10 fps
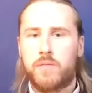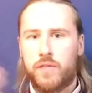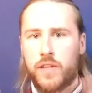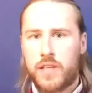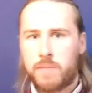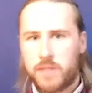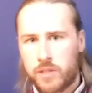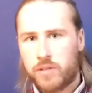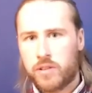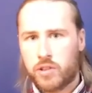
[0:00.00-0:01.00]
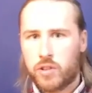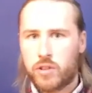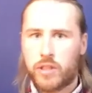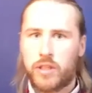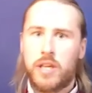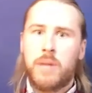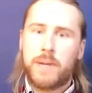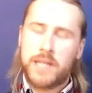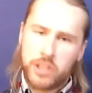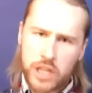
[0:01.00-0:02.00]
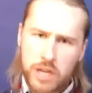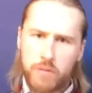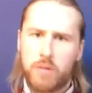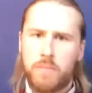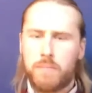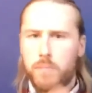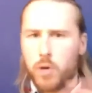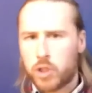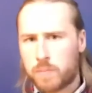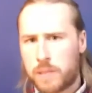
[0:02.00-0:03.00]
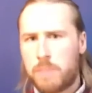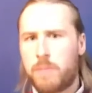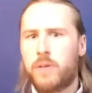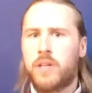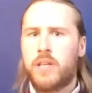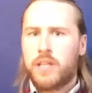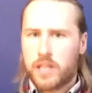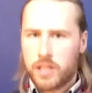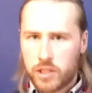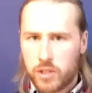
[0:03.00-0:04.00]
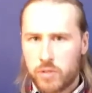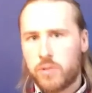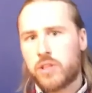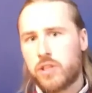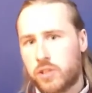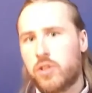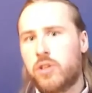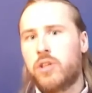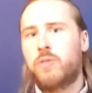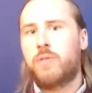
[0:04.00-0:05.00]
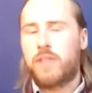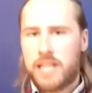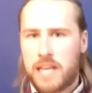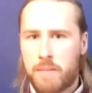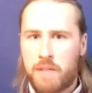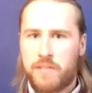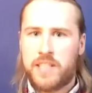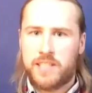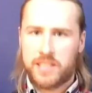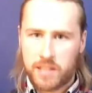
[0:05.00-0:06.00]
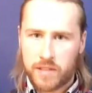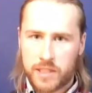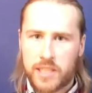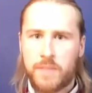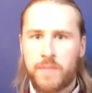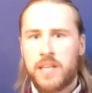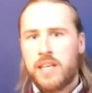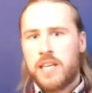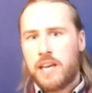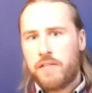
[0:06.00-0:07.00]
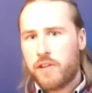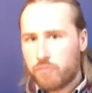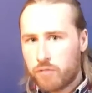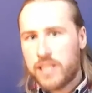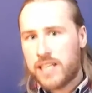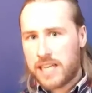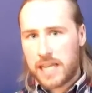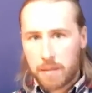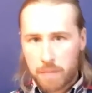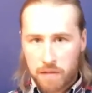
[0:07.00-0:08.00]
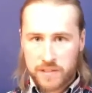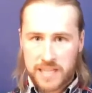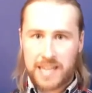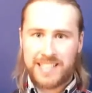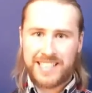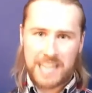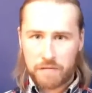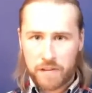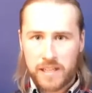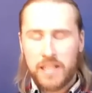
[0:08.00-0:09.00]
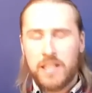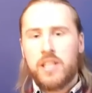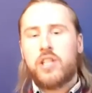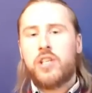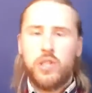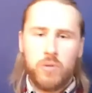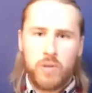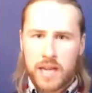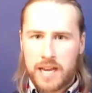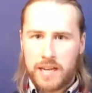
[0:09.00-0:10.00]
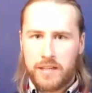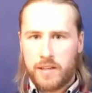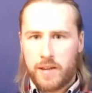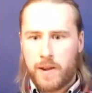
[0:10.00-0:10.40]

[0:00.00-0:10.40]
for you then to use the sauna. But in general, most people can use a sauna with EMF sensitivity. If you're really EMF tech savvy, you can